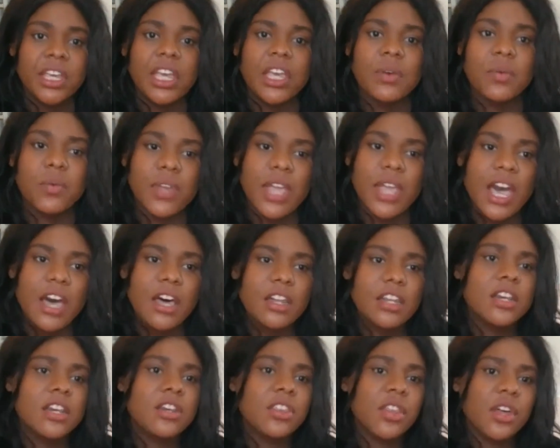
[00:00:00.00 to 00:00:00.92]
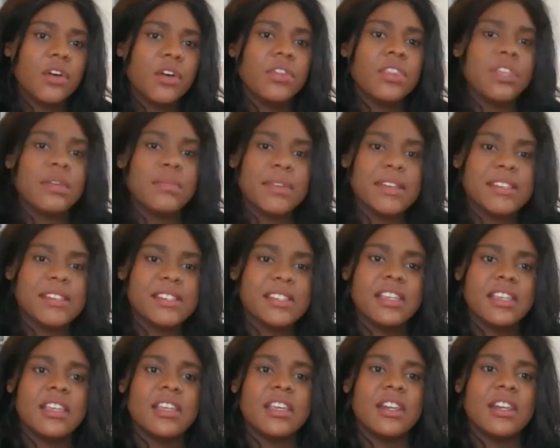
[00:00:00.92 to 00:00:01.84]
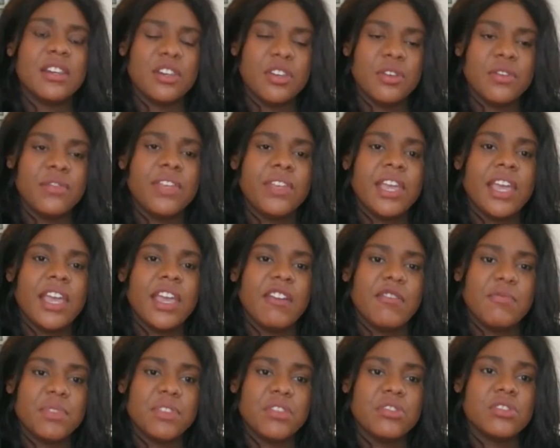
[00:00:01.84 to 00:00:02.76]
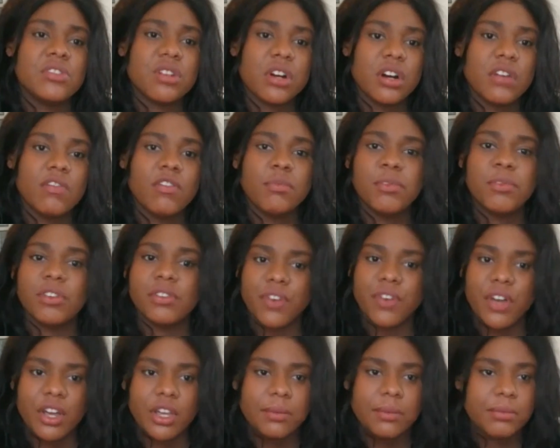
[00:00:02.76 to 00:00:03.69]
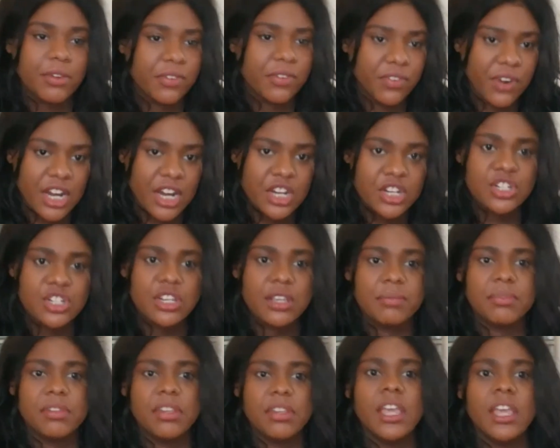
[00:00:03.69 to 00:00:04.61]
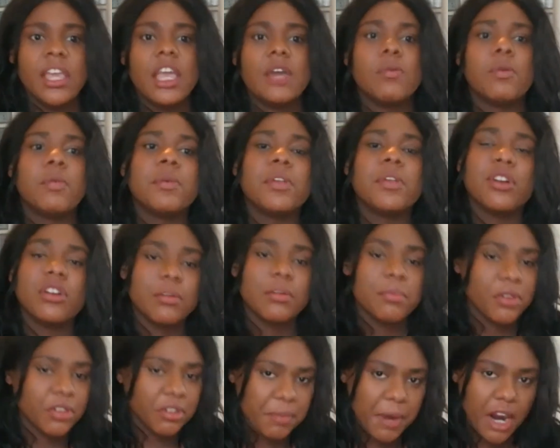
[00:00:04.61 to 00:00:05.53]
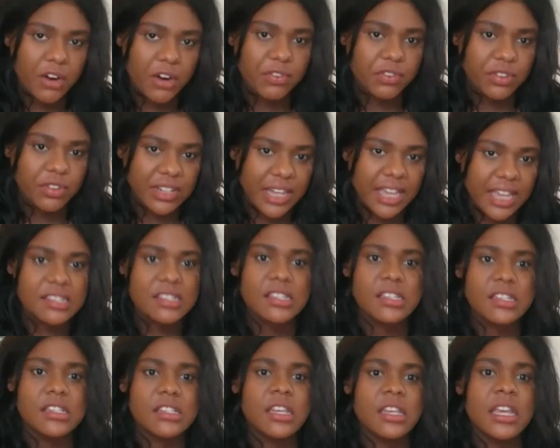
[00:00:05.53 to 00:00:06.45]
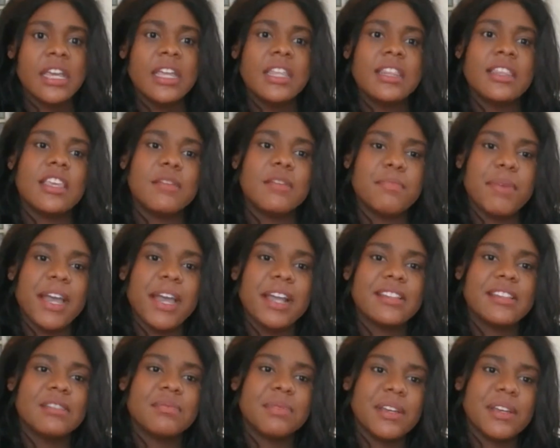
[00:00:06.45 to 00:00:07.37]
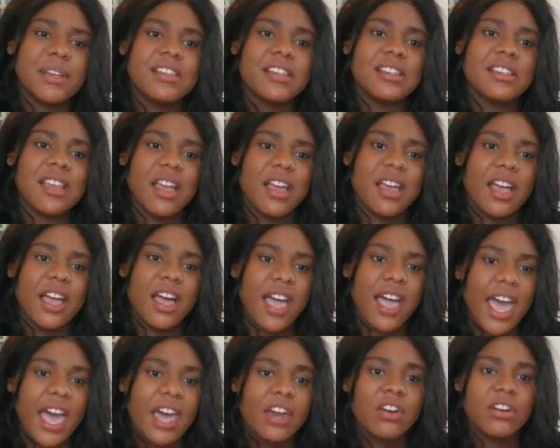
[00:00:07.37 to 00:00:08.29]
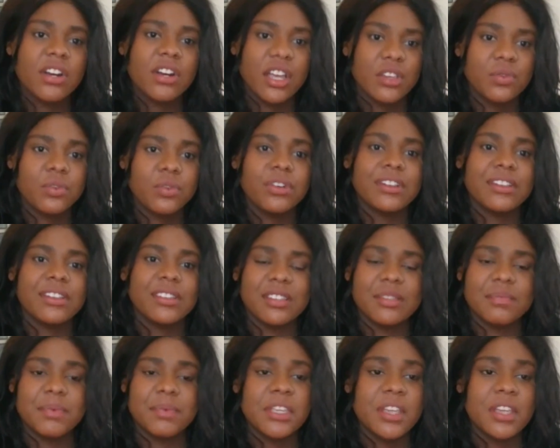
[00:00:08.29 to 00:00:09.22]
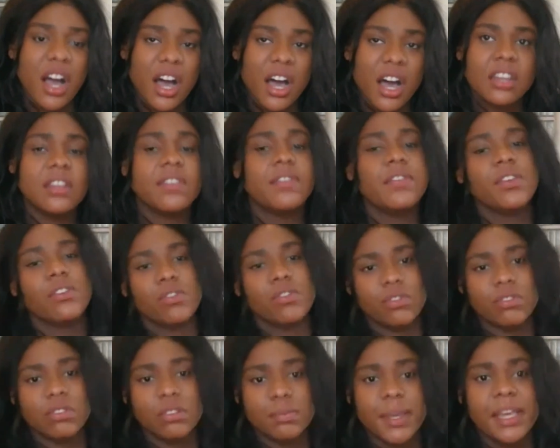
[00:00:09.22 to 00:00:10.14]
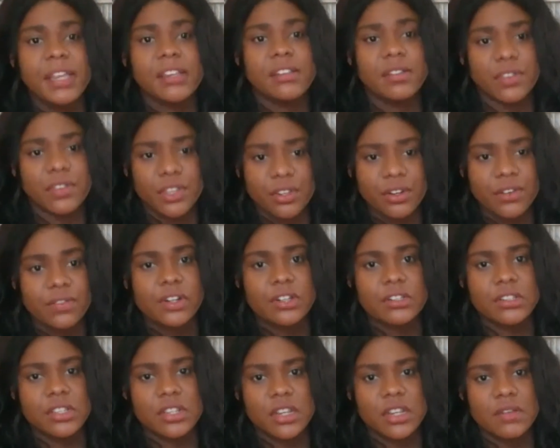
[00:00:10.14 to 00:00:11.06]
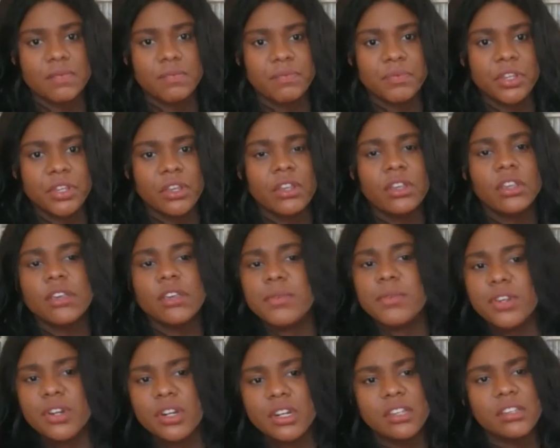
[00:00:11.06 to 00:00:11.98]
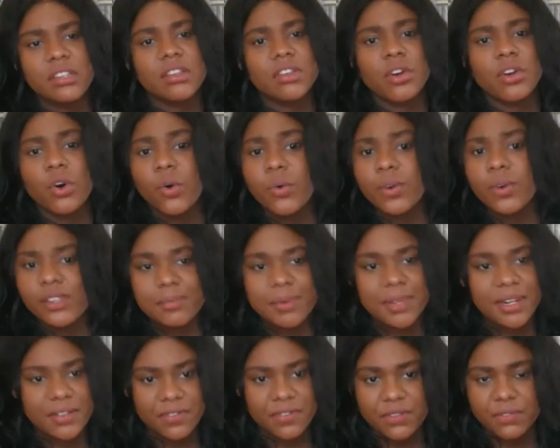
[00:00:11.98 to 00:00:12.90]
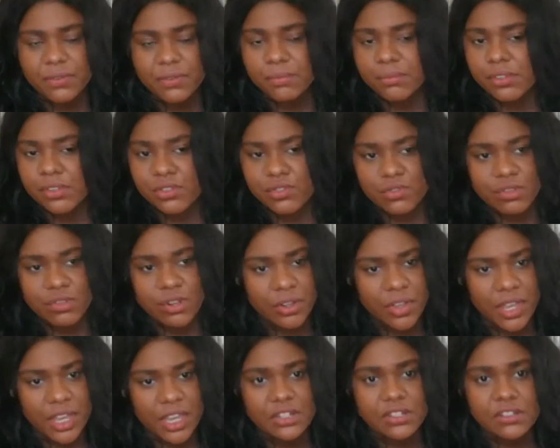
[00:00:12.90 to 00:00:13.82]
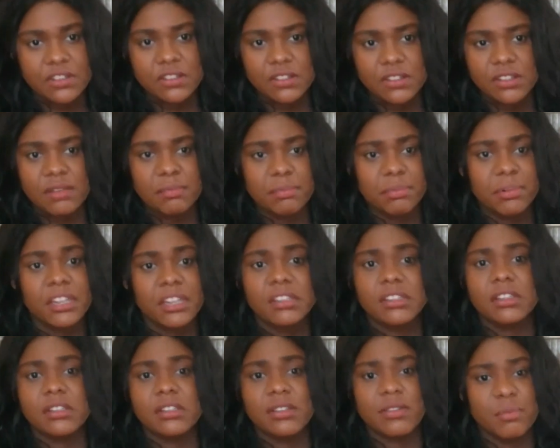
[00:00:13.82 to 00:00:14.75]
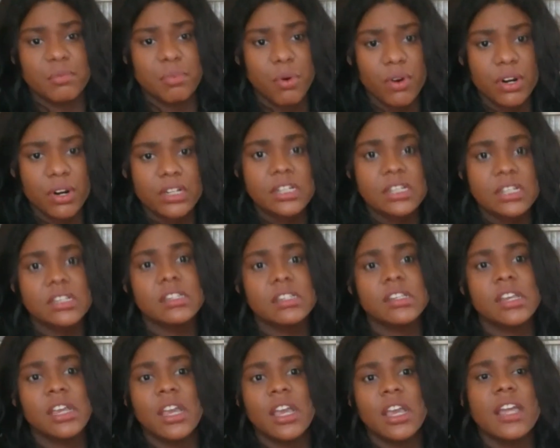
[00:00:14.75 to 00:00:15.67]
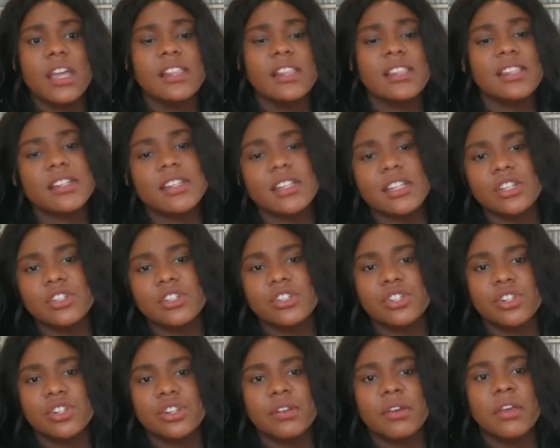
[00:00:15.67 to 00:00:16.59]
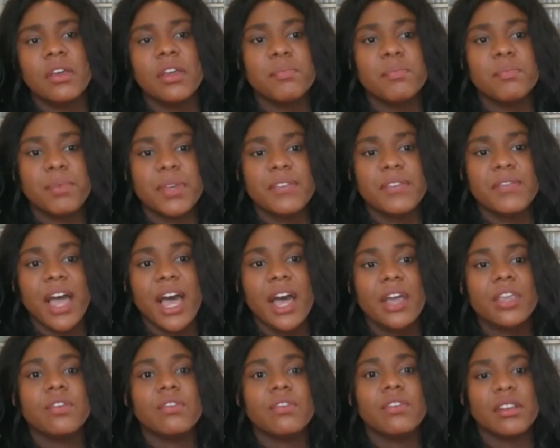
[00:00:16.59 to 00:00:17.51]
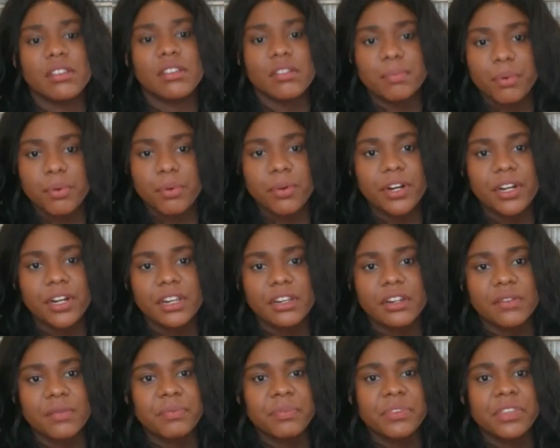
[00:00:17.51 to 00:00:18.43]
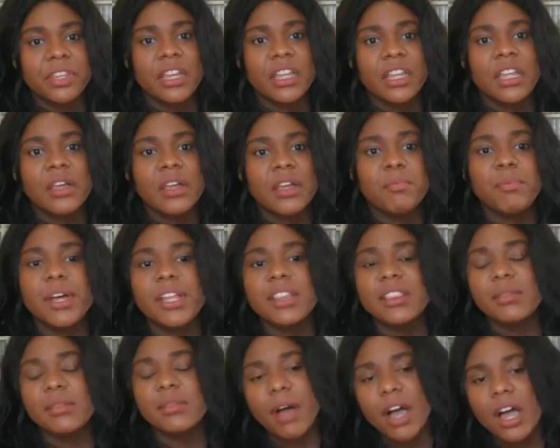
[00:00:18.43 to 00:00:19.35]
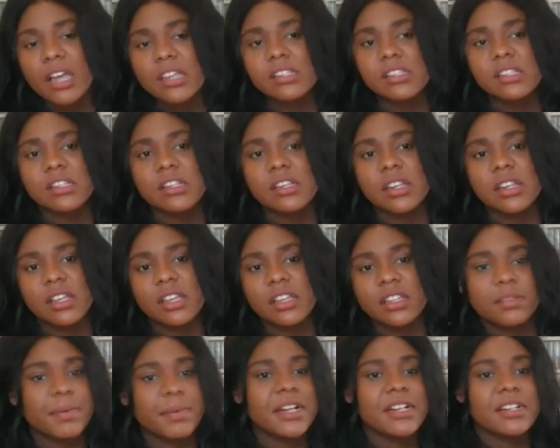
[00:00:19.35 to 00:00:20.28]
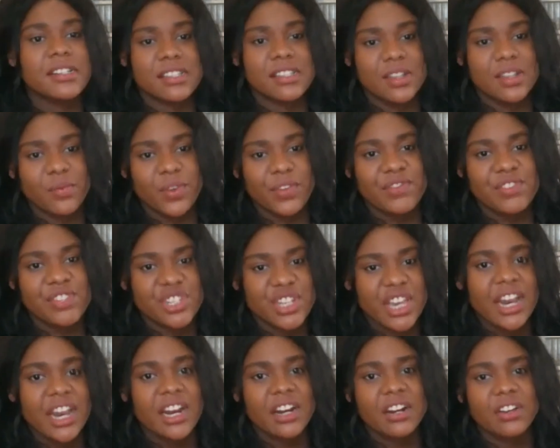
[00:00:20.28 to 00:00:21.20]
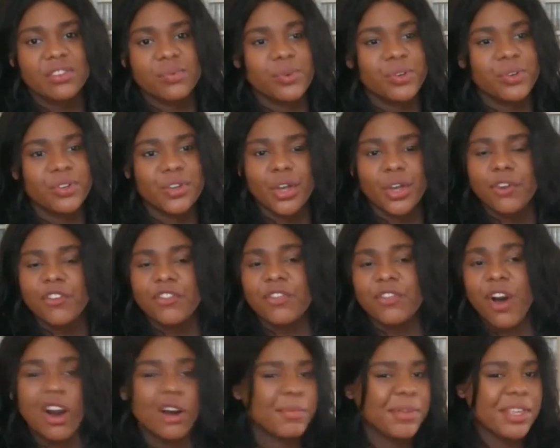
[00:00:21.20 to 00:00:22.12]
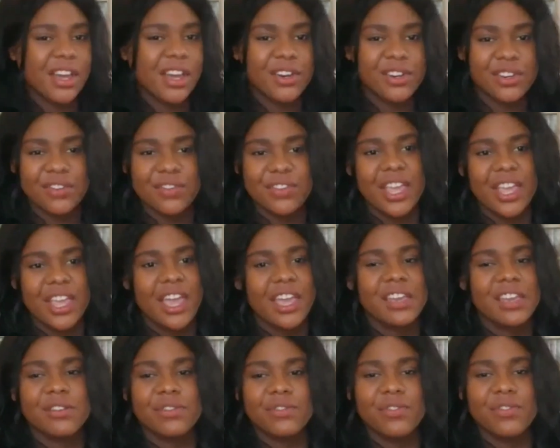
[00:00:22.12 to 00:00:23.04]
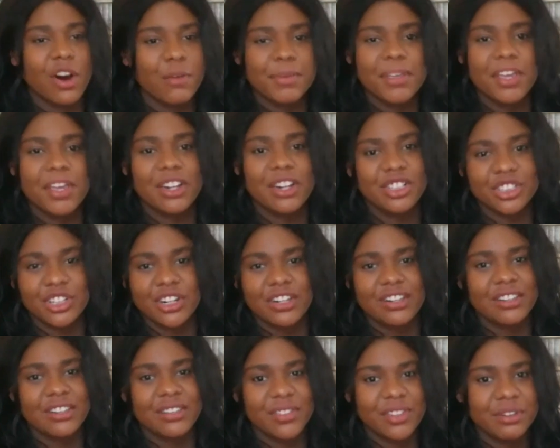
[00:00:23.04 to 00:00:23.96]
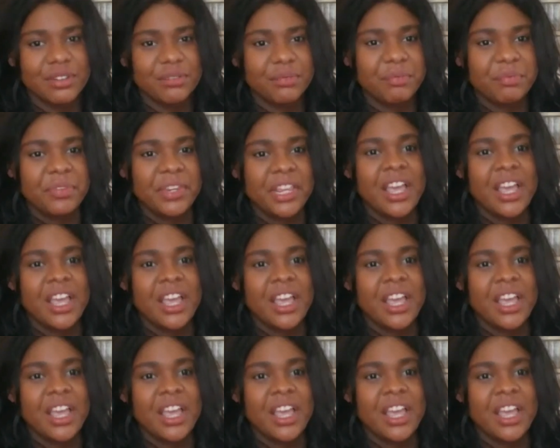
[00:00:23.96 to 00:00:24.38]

In reality, though, the MSC and UVA have been the start of our most valuable friendships and where we learned our most powerful lessons. The impact this place has had on us will exist beyond the physical space of the university. Communities can always benefit from central locations and places of importance, and this idea should be valued and supported. But the bonds and experiences that we've shared will go far beyond UVA and far beyond Charlottesville.